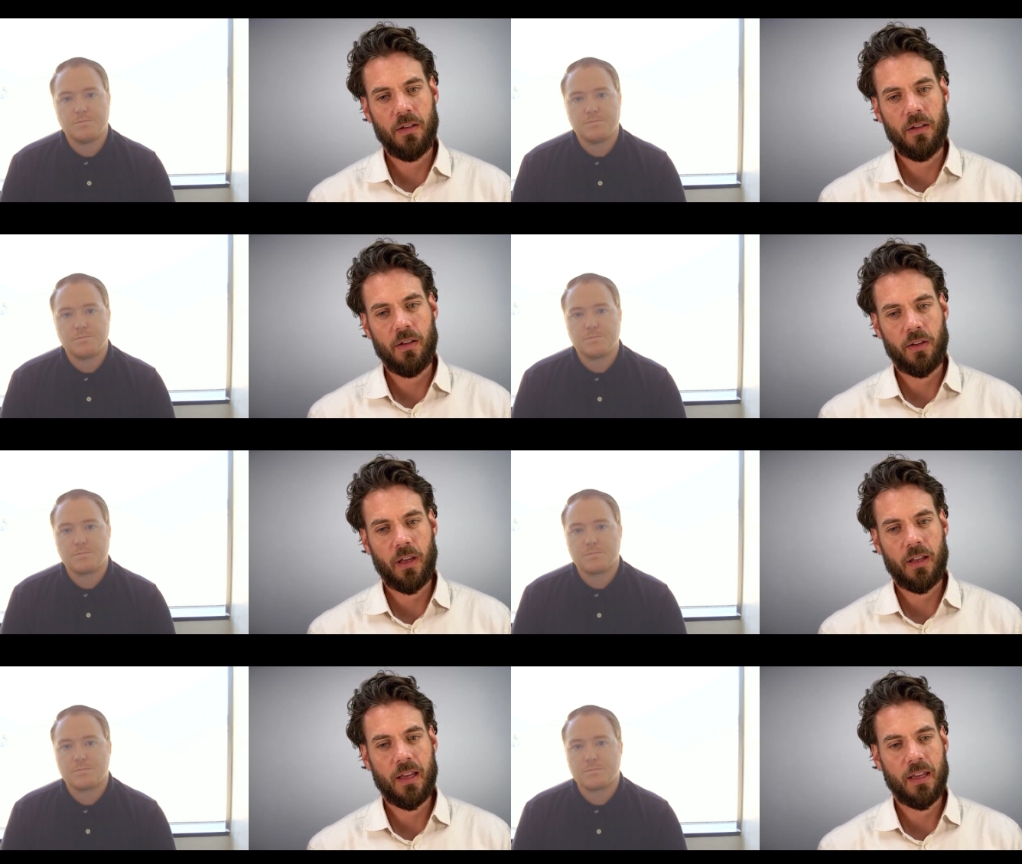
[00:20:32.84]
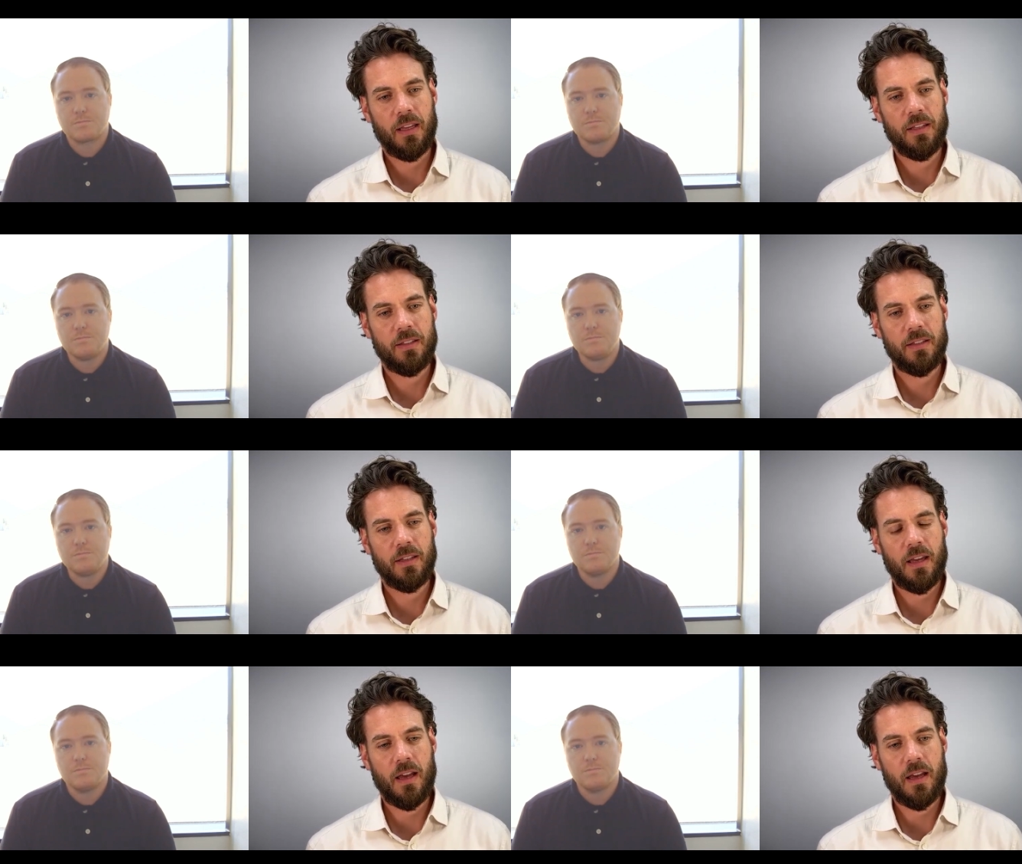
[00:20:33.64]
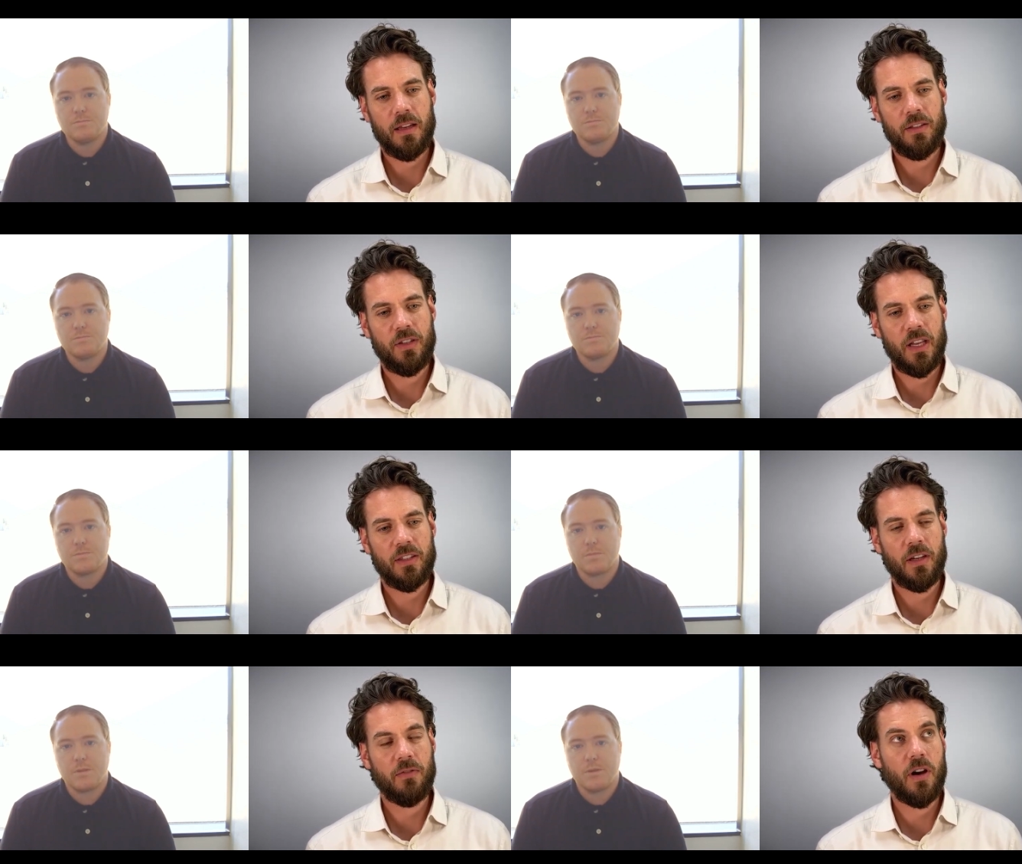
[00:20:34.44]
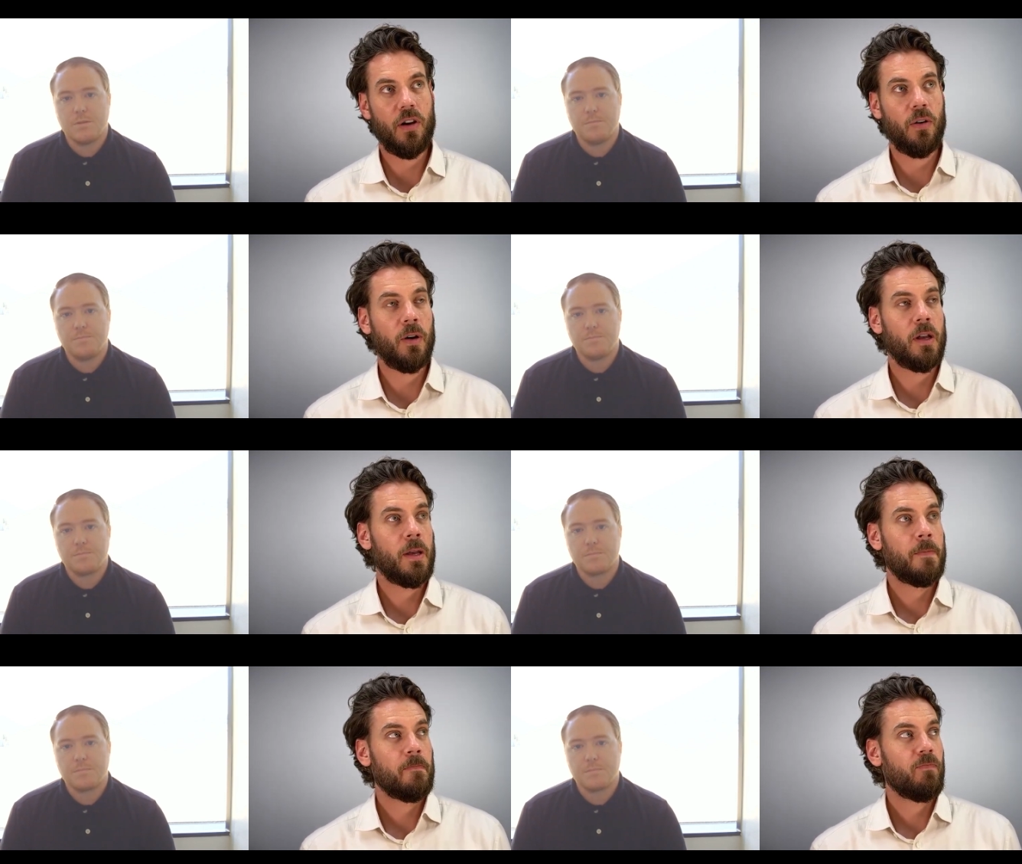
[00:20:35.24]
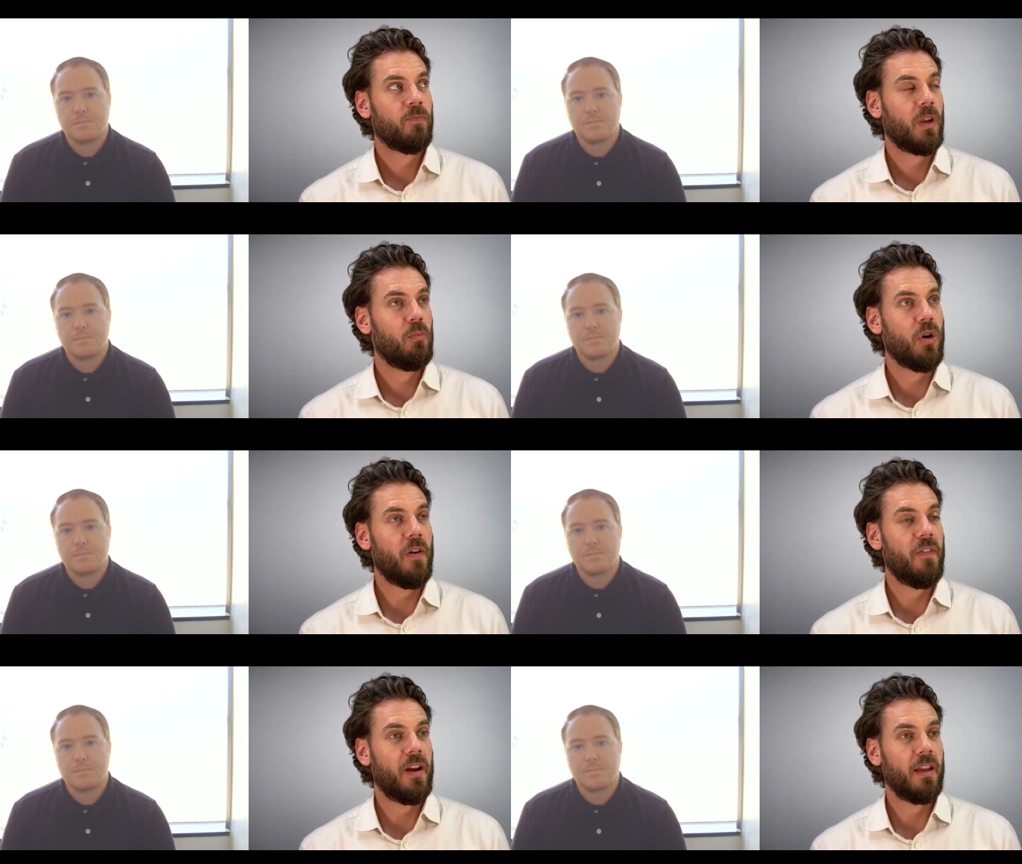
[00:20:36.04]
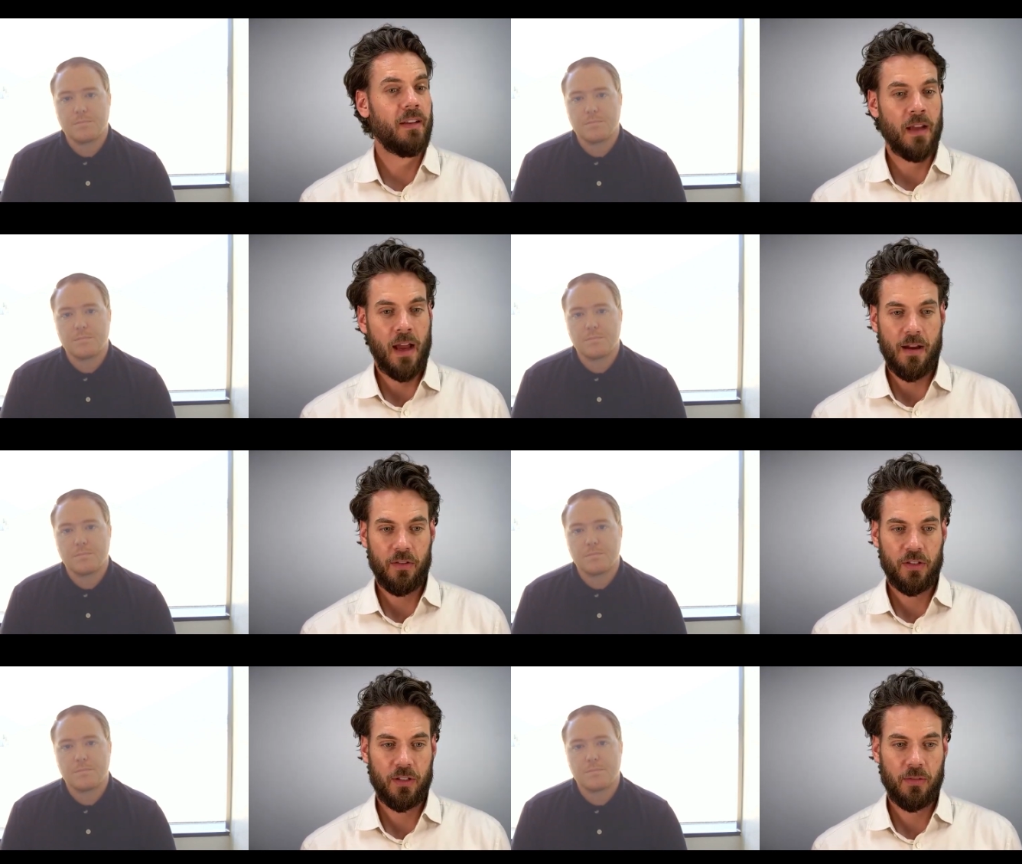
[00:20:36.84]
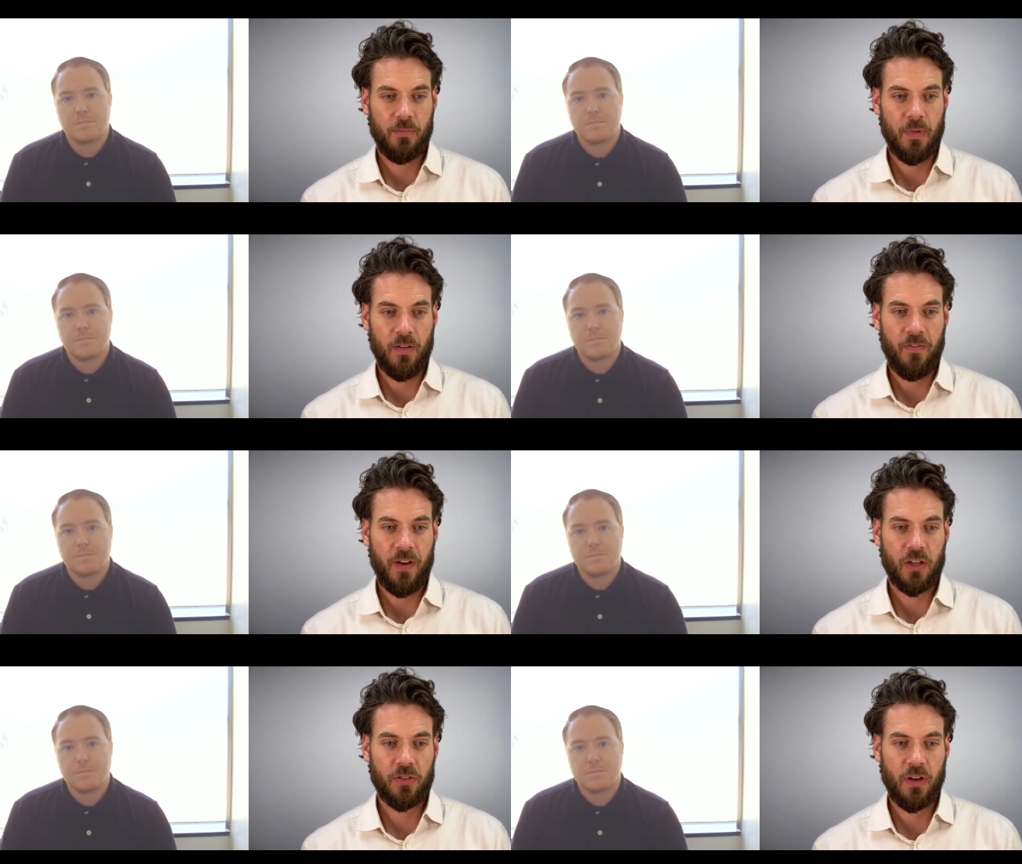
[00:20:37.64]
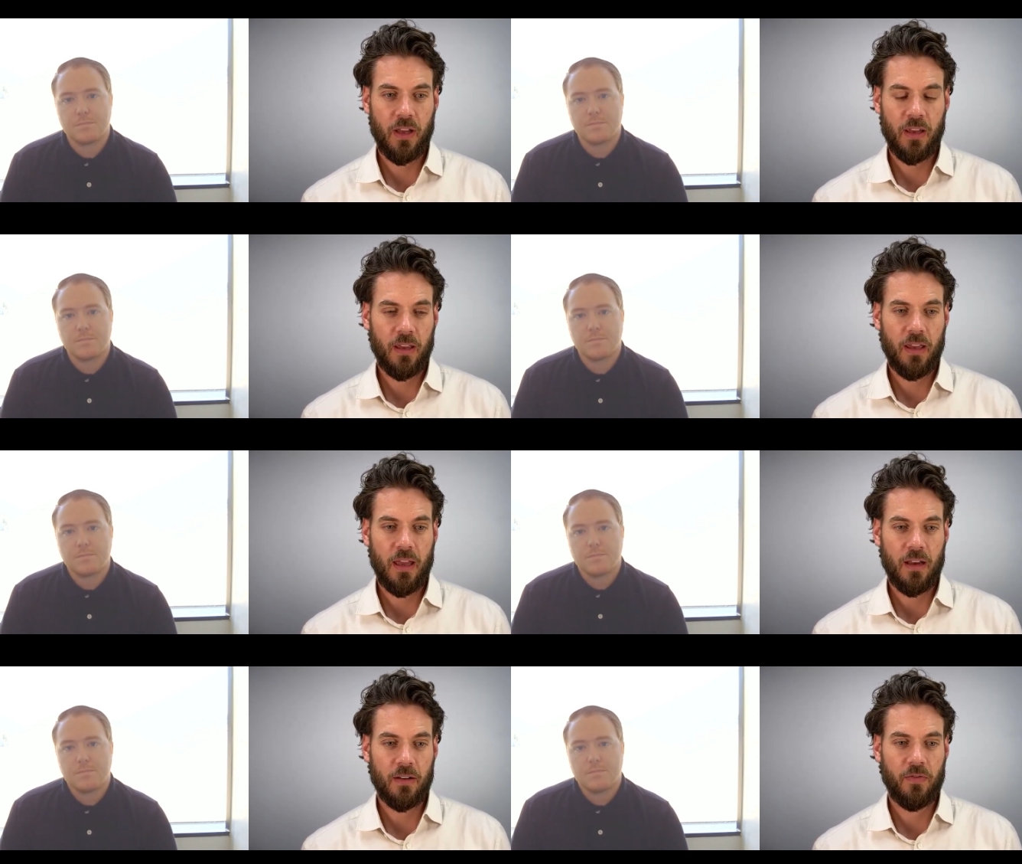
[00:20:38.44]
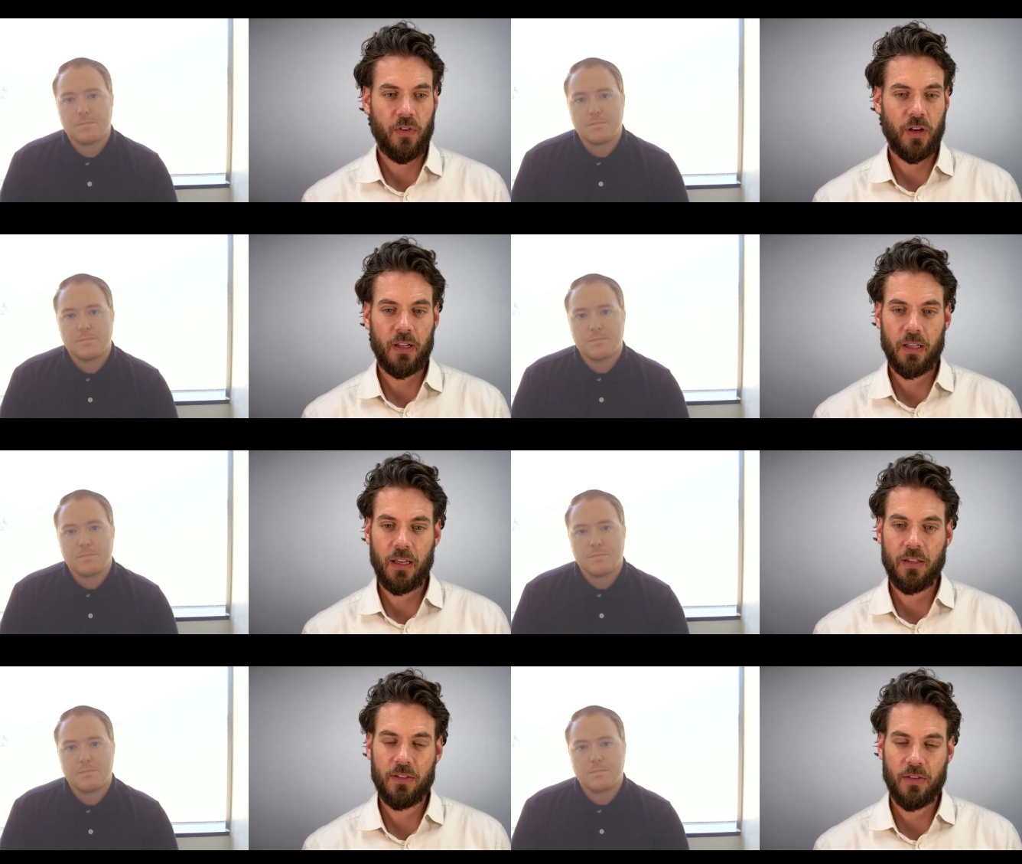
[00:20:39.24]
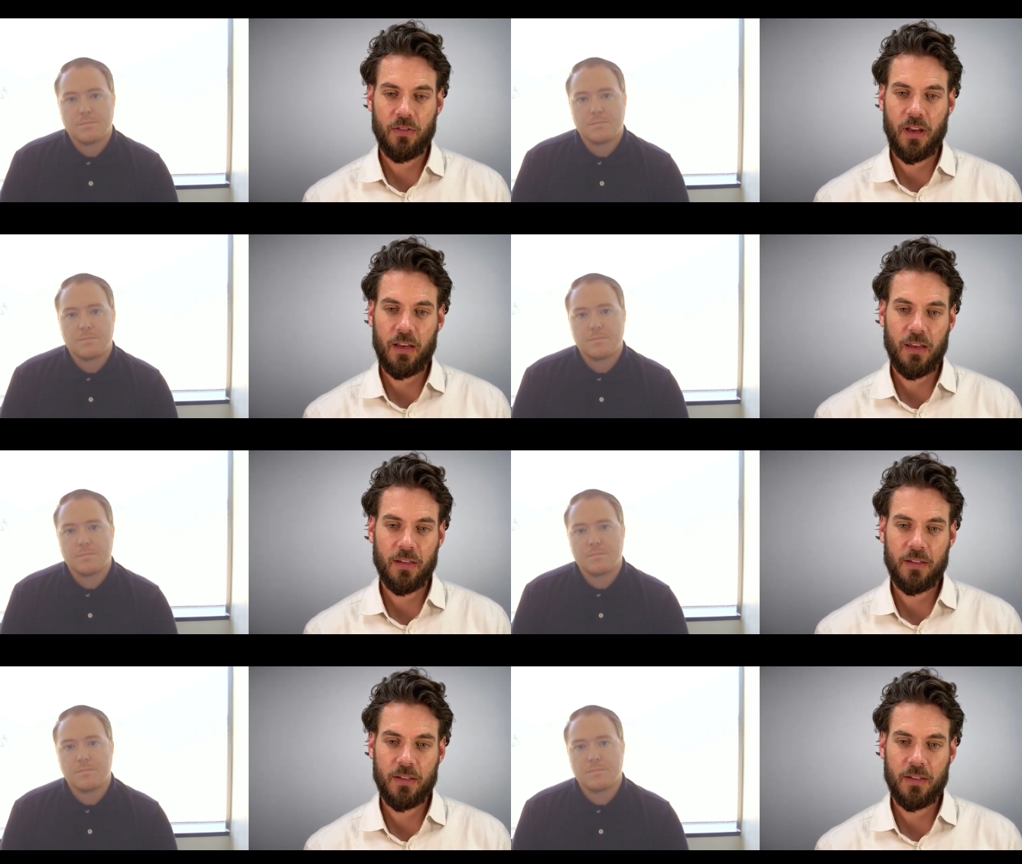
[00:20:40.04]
Speaker 1: looking like? Is JetZero more of an in-house manufacturing and vertically integrated